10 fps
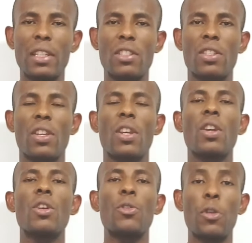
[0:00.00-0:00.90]
please
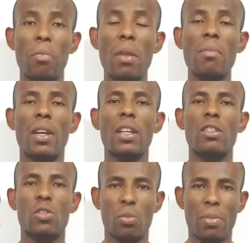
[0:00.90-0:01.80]

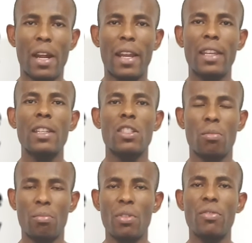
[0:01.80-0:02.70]
remember to buy
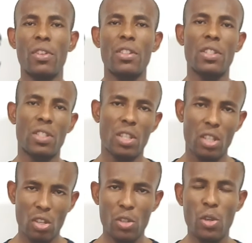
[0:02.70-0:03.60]
some
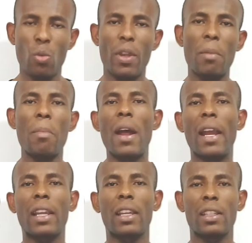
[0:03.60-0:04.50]
beverages on your way
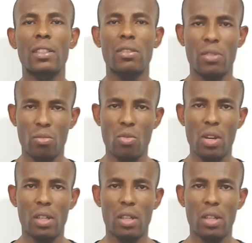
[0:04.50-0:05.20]
back from